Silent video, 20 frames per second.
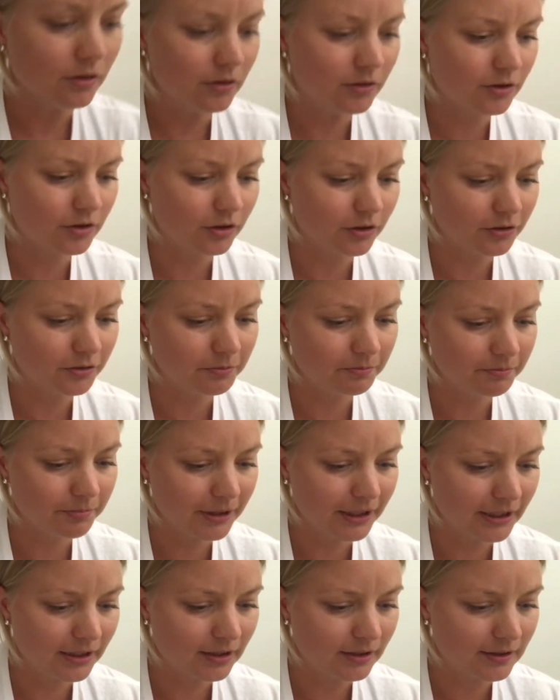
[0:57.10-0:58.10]
don't
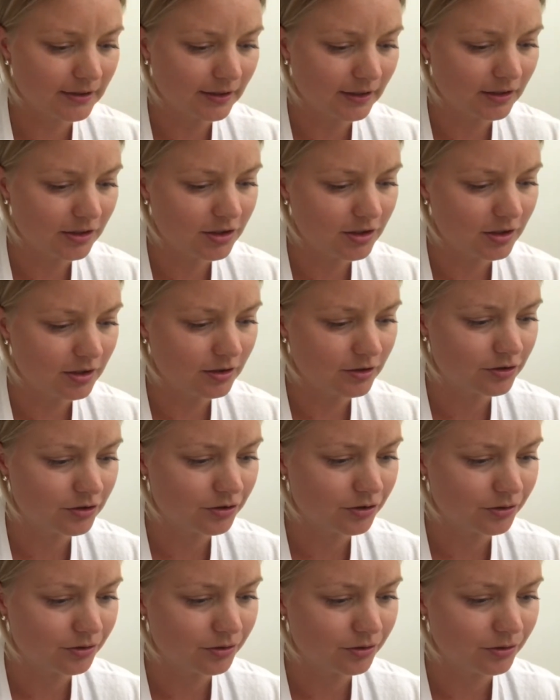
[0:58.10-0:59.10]
pay attention
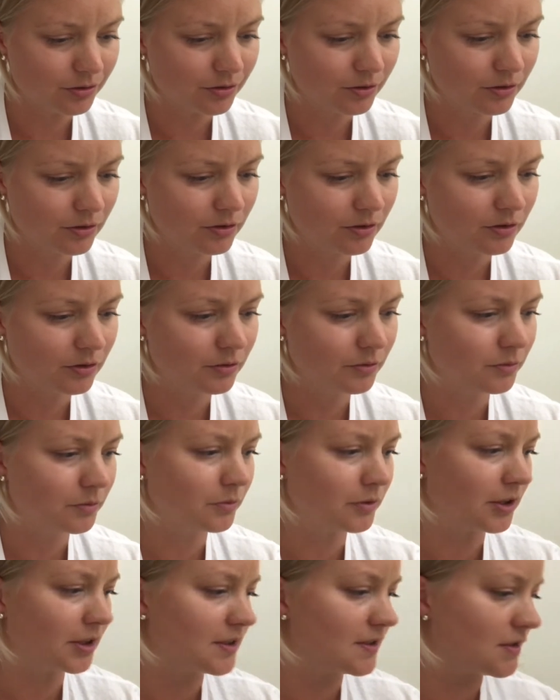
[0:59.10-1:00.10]
to
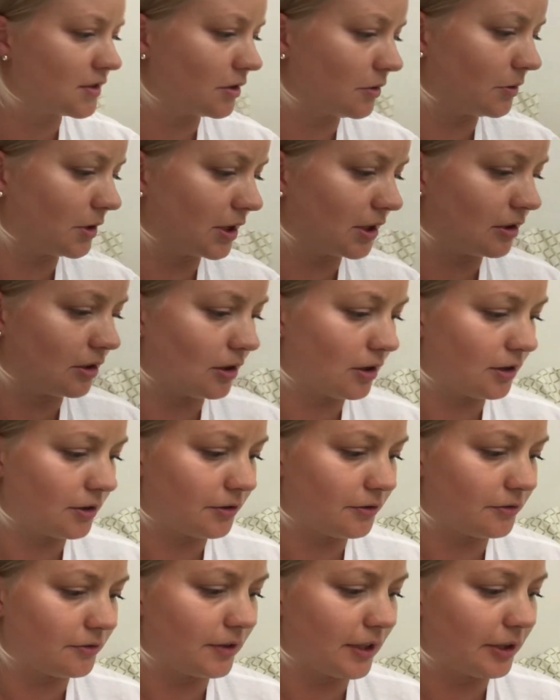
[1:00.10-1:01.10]
what's going
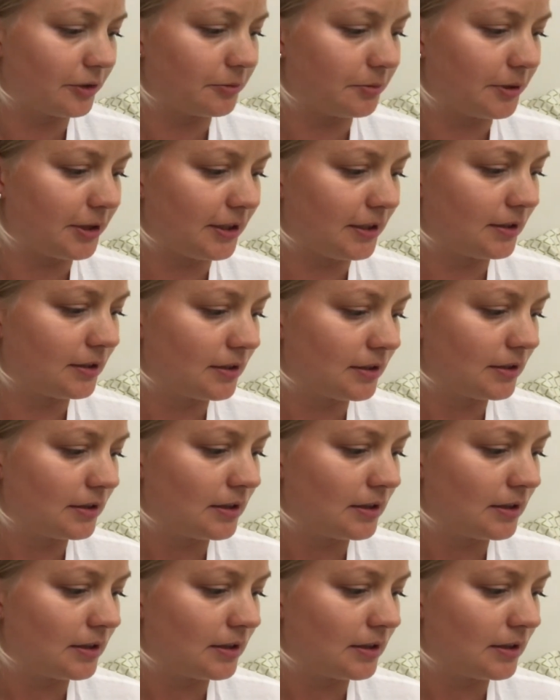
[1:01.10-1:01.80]
on around me.